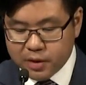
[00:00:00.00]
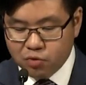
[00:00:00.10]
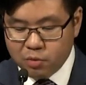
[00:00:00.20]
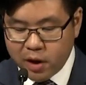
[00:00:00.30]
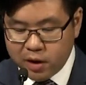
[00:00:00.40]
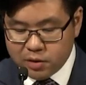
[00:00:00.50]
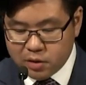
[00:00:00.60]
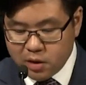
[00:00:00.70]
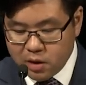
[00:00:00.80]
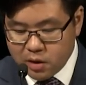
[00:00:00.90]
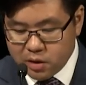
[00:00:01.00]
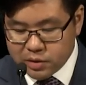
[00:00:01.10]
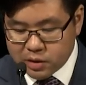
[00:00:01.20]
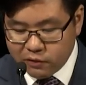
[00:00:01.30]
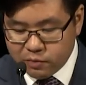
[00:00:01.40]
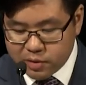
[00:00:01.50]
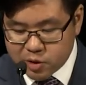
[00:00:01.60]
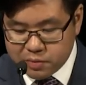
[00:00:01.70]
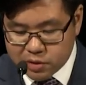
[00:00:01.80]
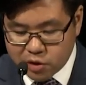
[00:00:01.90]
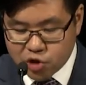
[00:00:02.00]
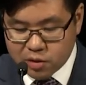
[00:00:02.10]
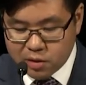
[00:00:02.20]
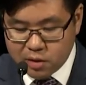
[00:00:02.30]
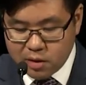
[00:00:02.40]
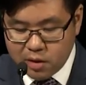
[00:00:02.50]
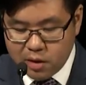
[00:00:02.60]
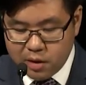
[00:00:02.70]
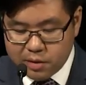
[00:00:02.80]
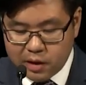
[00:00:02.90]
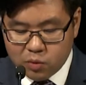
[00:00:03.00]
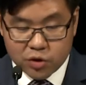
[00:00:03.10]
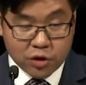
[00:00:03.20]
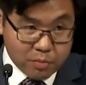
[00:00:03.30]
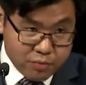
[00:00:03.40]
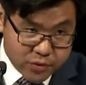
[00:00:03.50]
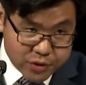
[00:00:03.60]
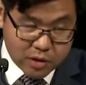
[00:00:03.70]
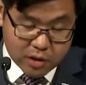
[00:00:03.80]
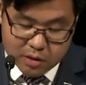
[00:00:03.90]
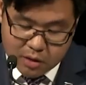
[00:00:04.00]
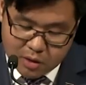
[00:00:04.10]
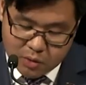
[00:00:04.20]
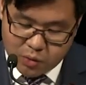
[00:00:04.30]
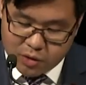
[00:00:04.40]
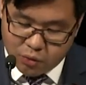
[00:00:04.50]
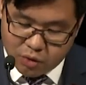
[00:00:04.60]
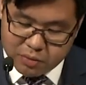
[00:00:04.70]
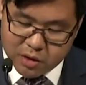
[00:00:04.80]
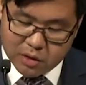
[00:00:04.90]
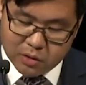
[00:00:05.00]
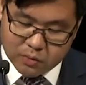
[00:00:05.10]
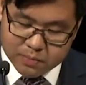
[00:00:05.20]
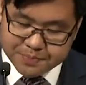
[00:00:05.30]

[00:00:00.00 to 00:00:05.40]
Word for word: It remained his government's position that it would not proceed with a repeal.